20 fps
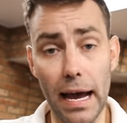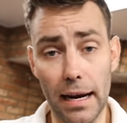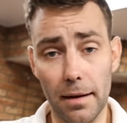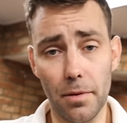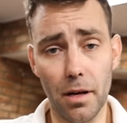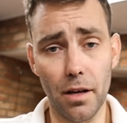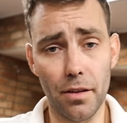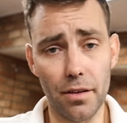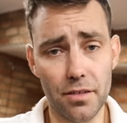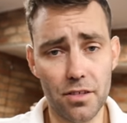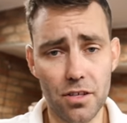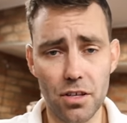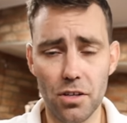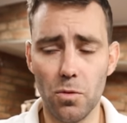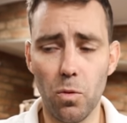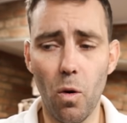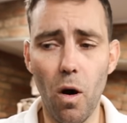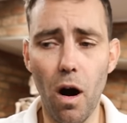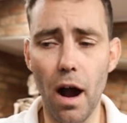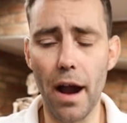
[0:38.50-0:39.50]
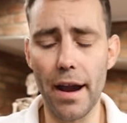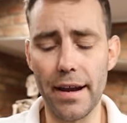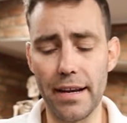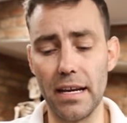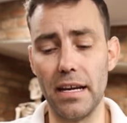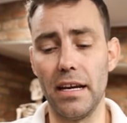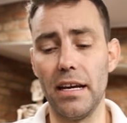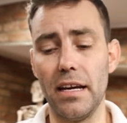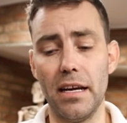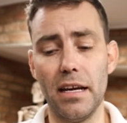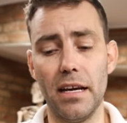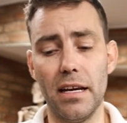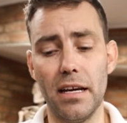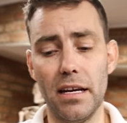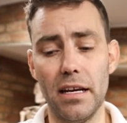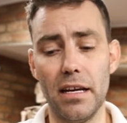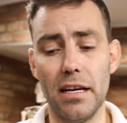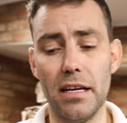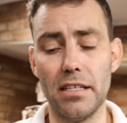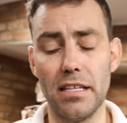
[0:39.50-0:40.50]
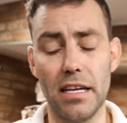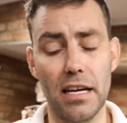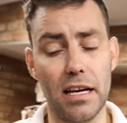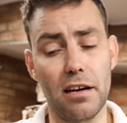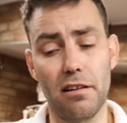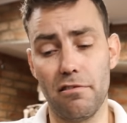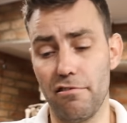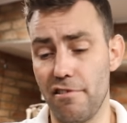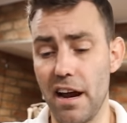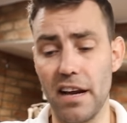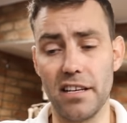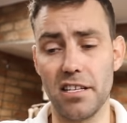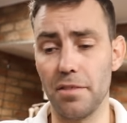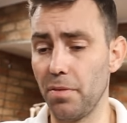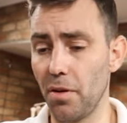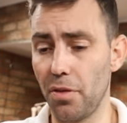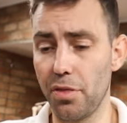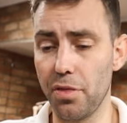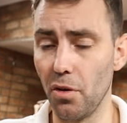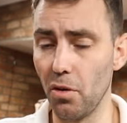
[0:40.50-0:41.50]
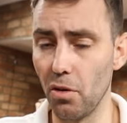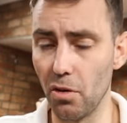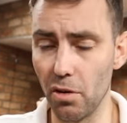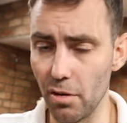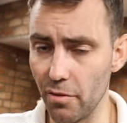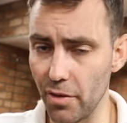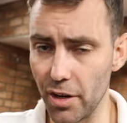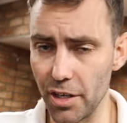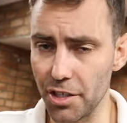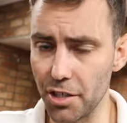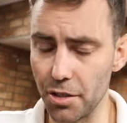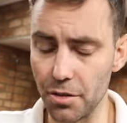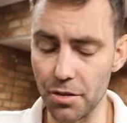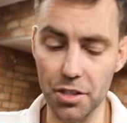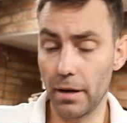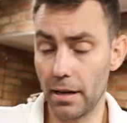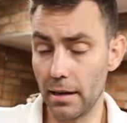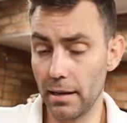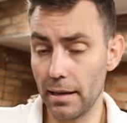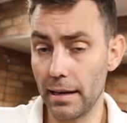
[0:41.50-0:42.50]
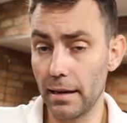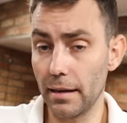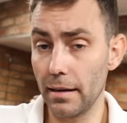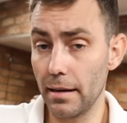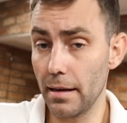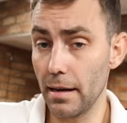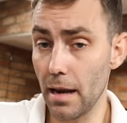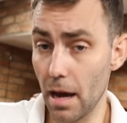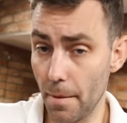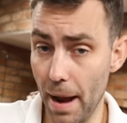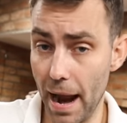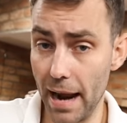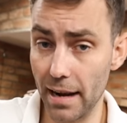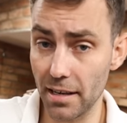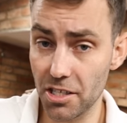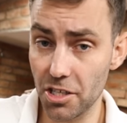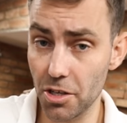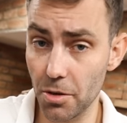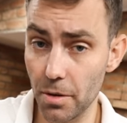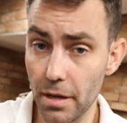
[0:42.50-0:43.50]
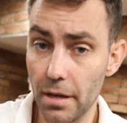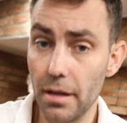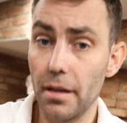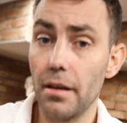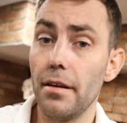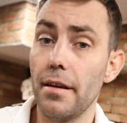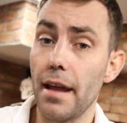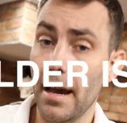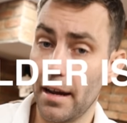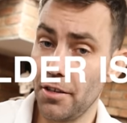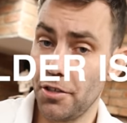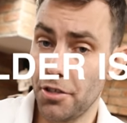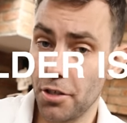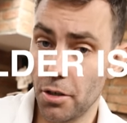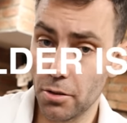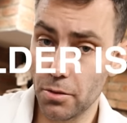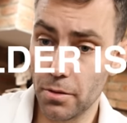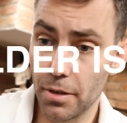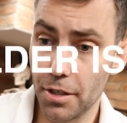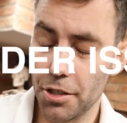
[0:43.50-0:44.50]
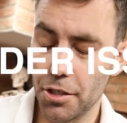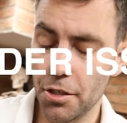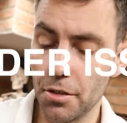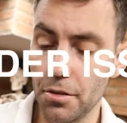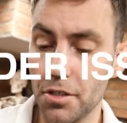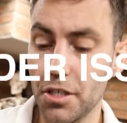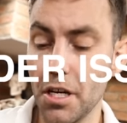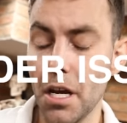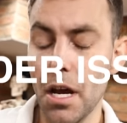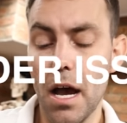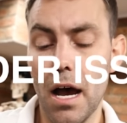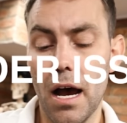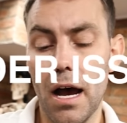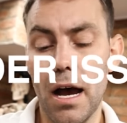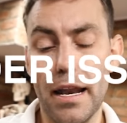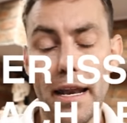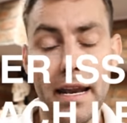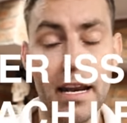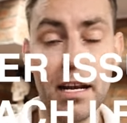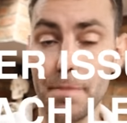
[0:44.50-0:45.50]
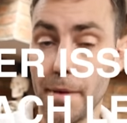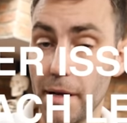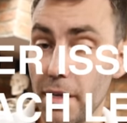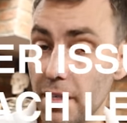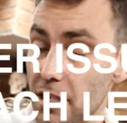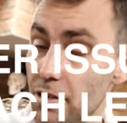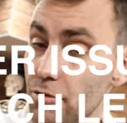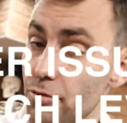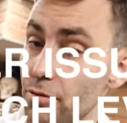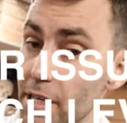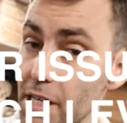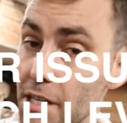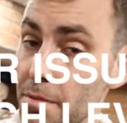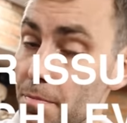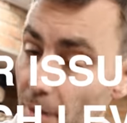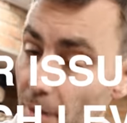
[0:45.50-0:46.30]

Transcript: a handlebar that's too wide is it creates a plethora of issues. We can link numb hands to it, neck and shoulder issues, an inability to reach